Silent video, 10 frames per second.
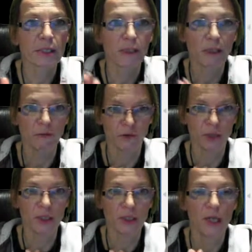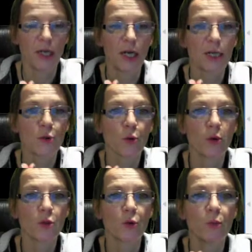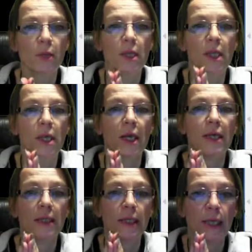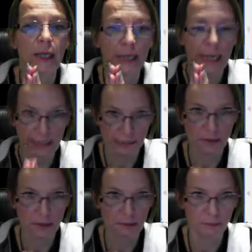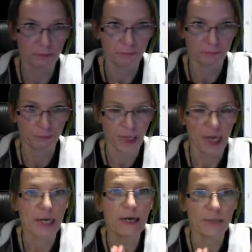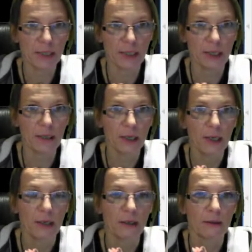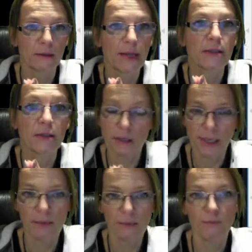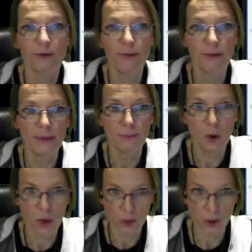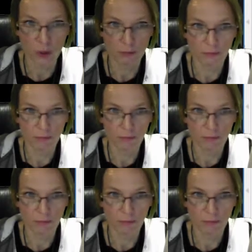is different is going to be added, and everything that's the same will be merged.